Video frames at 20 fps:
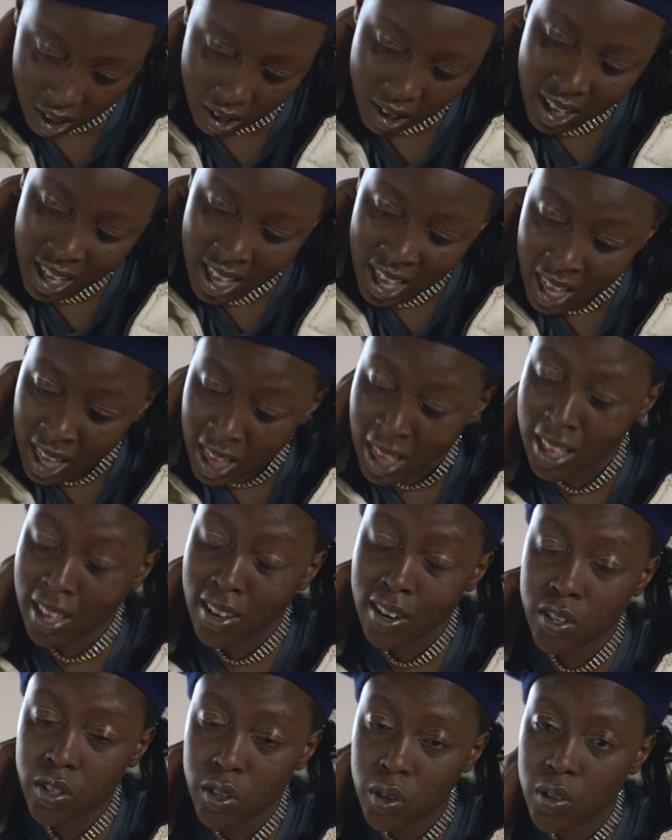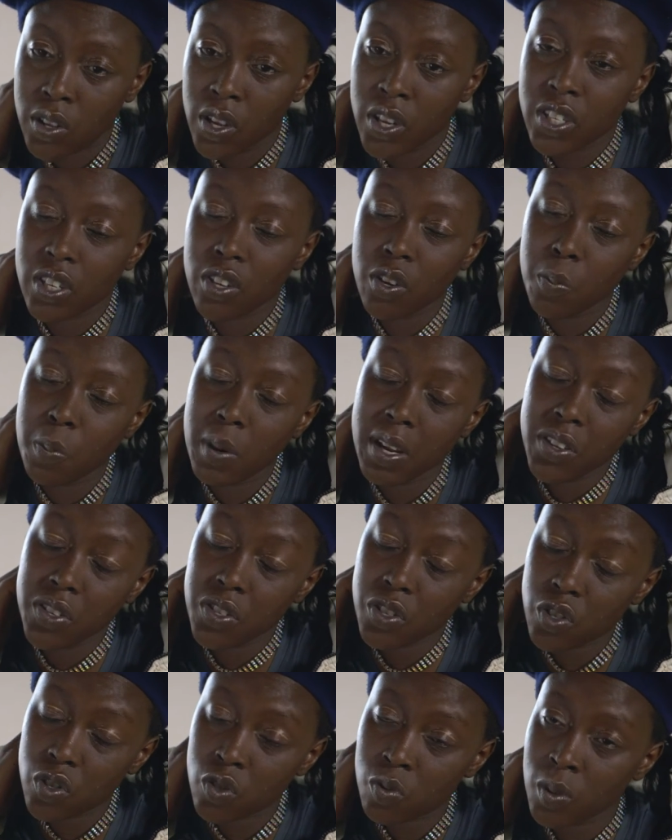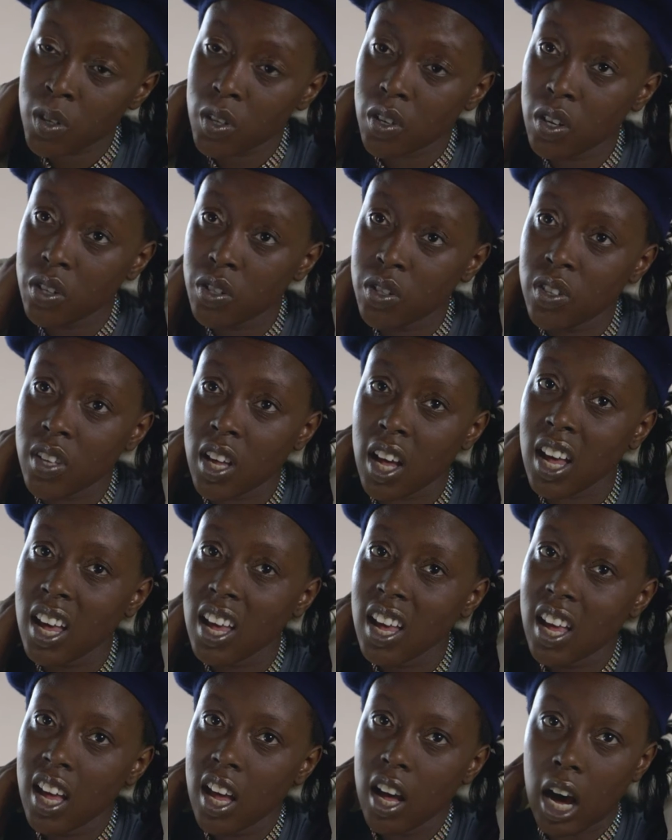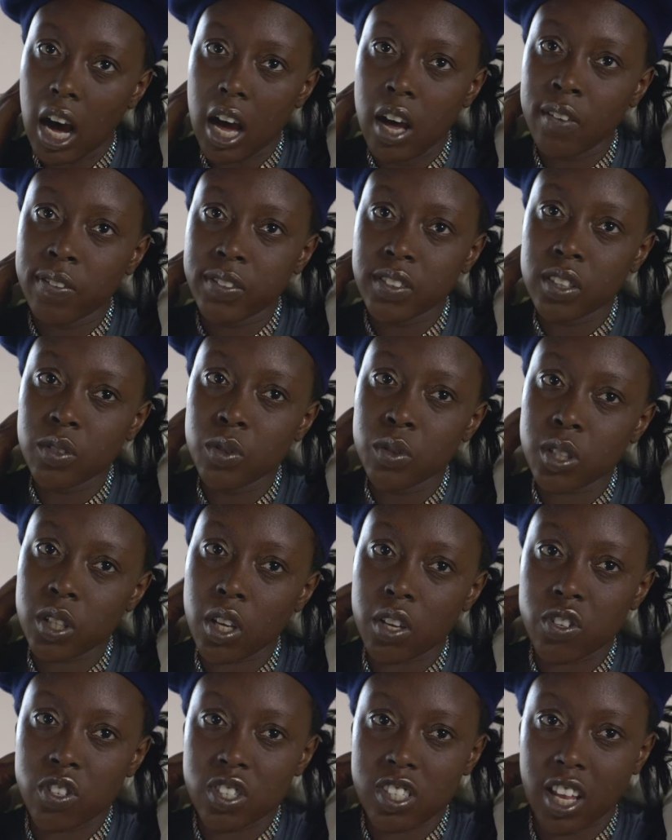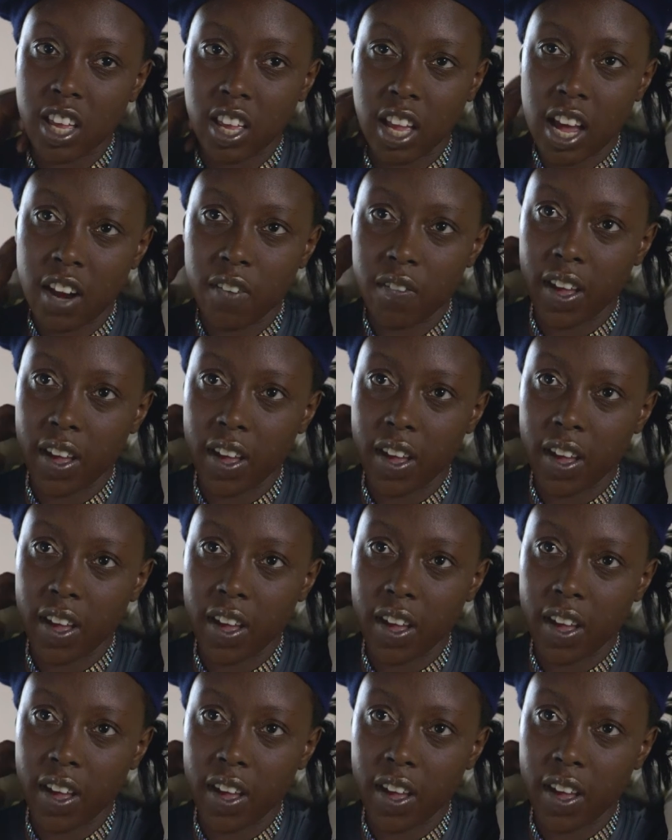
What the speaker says: oh yeah, I gotta do this, I gotta play this instrument, I gotta do that, I often also just like kind of